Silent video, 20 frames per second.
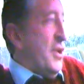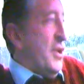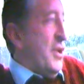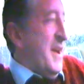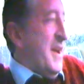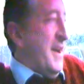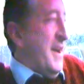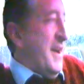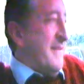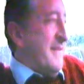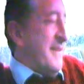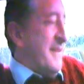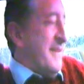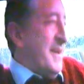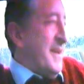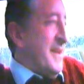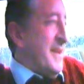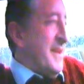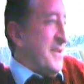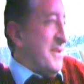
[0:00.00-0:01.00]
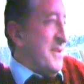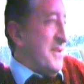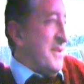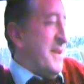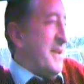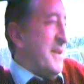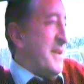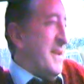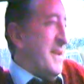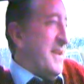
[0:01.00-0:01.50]
Oh yeah, everyone looking,
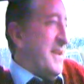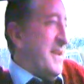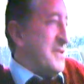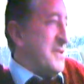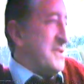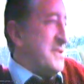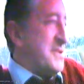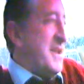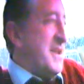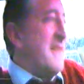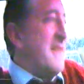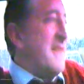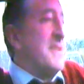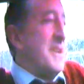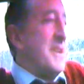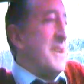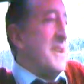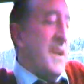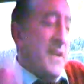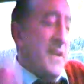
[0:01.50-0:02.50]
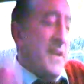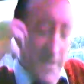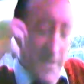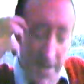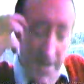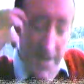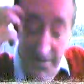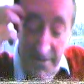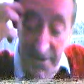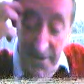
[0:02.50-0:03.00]
they'd ever see everything
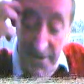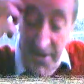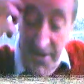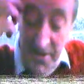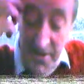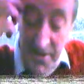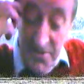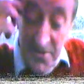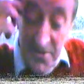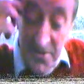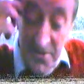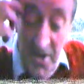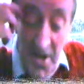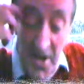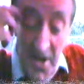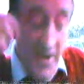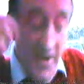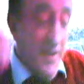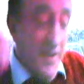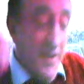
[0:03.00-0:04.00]
everything that was going on.